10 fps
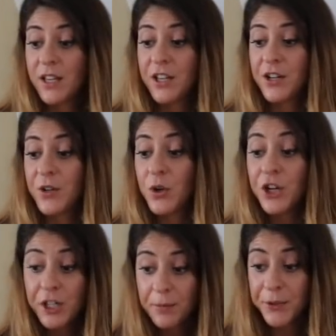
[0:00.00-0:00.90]
you know,
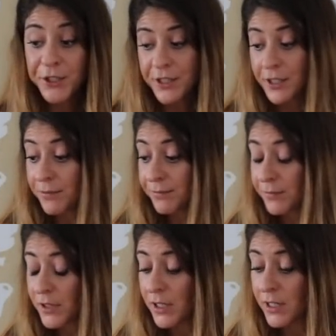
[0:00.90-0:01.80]
hurt a person.
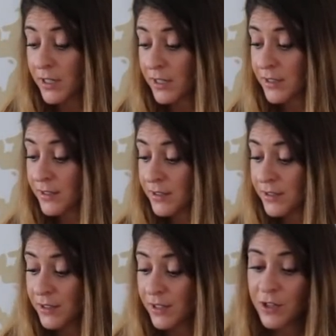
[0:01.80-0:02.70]
And,
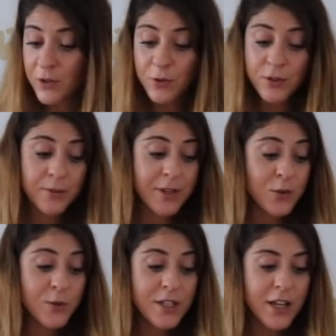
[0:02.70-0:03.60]
you know,
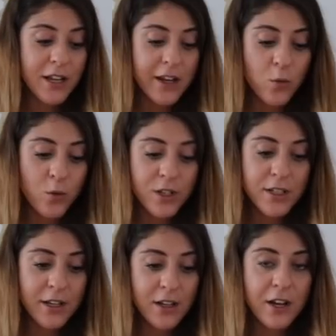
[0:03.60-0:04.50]
sometimes we say like words
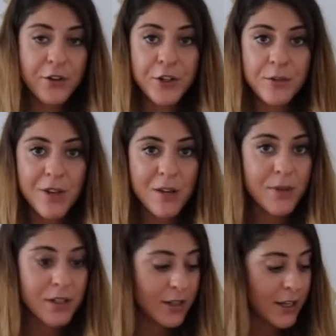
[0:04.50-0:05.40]
cannot hurt me,
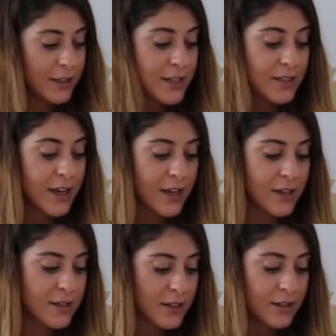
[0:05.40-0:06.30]
but in this
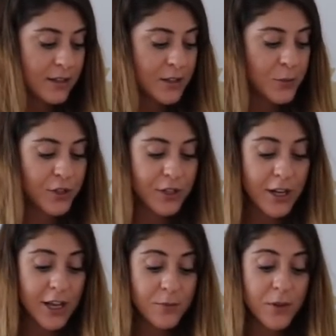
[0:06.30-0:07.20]
case, this person
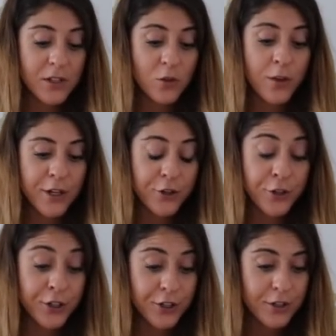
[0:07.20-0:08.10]
has been quite
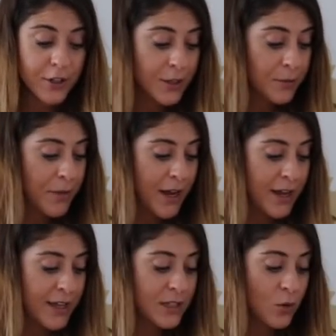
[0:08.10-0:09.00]
hurt
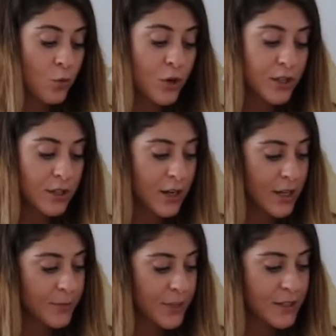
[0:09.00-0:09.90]
by some words that
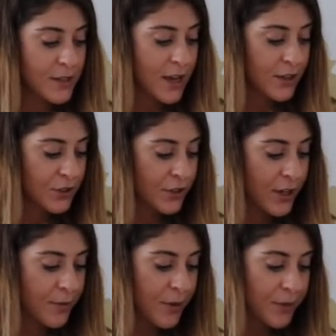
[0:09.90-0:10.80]
has been said to
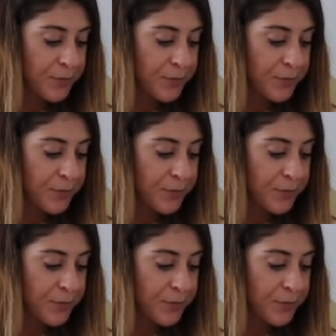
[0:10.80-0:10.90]
them.